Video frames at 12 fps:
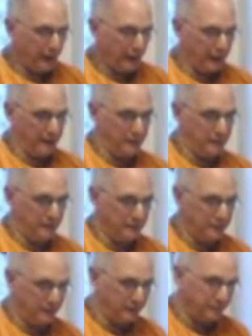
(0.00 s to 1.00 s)

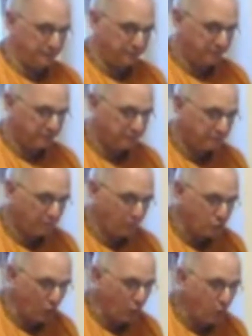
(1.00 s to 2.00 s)
And
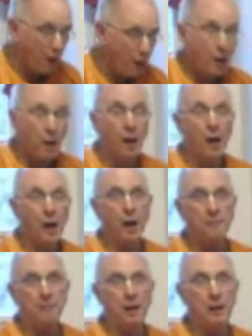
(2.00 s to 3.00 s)
so
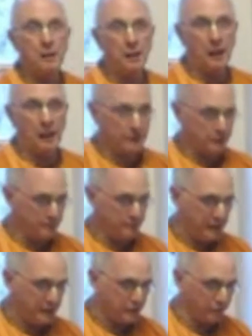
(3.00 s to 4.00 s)
I'll just
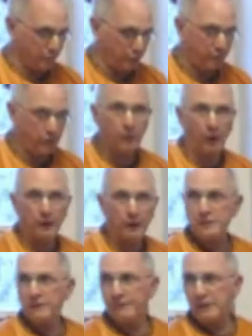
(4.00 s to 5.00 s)
make some brief
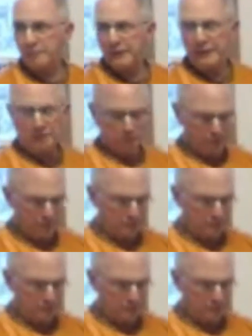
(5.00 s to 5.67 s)
remarks, and if anybody,